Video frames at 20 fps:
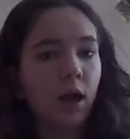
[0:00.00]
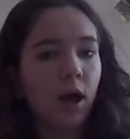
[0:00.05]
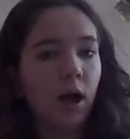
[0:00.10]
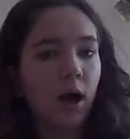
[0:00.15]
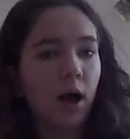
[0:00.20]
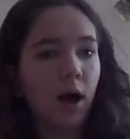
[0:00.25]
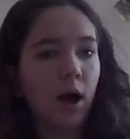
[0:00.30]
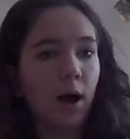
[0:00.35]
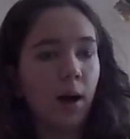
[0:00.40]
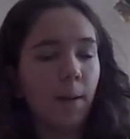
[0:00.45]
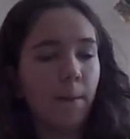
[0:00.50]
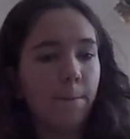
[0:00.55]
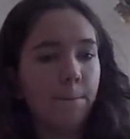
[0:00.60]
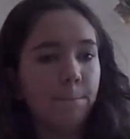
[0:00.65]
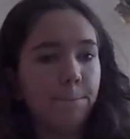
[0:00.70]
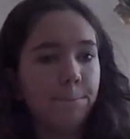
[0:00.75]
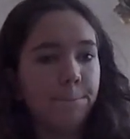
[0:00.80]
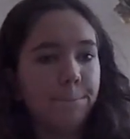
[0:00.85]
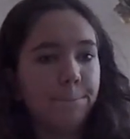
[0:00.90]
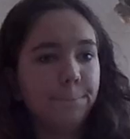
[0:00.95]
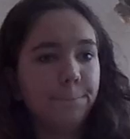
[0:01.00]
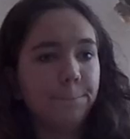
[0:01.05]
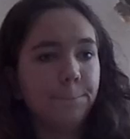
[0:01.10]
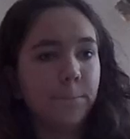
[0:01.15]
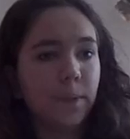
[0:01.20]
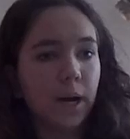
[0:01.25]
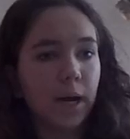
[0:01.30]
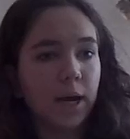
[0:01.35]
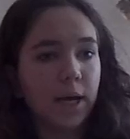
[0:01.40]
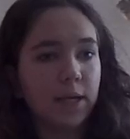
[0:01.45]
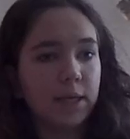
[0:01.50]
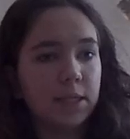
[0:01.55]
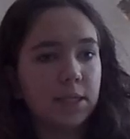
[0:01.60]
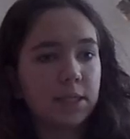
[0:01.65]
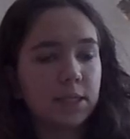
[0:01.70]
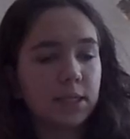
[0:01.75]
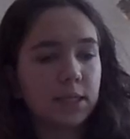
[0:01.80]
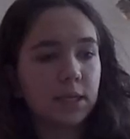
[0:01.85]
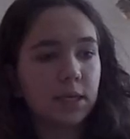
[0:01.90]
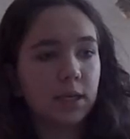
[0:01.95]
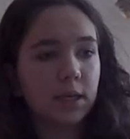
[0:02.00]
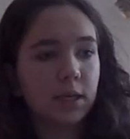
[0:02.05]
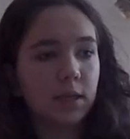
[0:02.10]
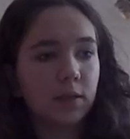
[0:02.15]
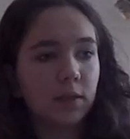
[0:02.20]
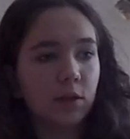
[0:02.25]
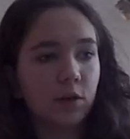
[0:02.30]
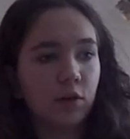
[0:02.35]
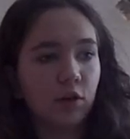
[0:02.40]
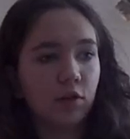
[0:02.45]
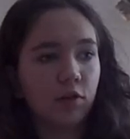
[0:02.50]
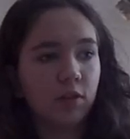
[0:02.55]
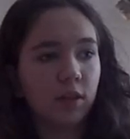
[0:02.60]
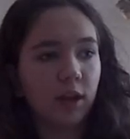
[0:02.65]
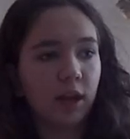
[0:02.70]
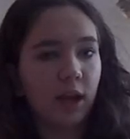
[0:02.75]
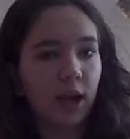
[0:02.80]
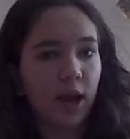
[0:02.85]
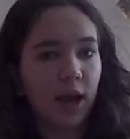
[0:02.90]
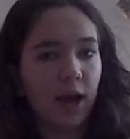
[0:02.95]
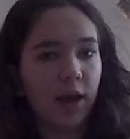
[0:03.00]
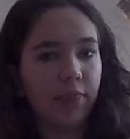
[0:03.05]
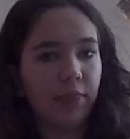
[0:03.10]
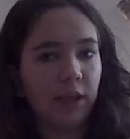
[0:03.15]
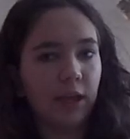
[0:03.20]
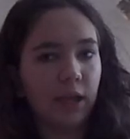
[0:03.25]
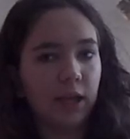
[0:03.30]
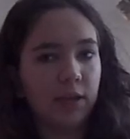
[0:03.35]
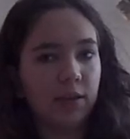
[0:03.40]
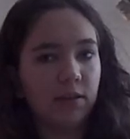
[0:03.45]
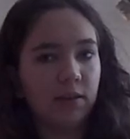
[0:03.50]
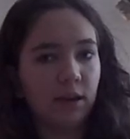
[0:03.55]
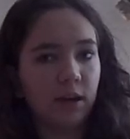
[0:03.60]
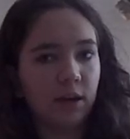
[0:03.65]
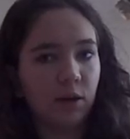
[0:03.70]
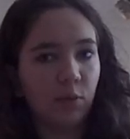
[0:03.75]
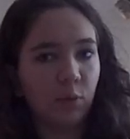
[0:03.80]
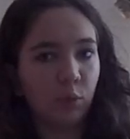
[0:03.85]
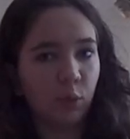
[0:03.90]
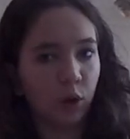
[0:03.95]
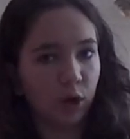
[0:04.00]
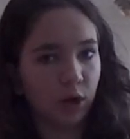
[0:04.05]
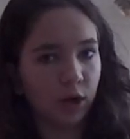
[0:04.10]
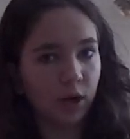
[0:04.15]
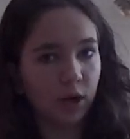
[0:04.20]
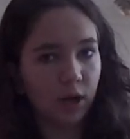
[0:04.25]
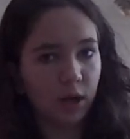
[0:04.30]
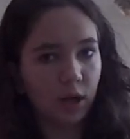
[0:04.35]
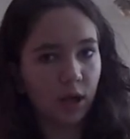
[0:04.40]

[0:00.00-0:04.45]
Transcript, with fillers: um, but the nurse that I had, like, it didn't work,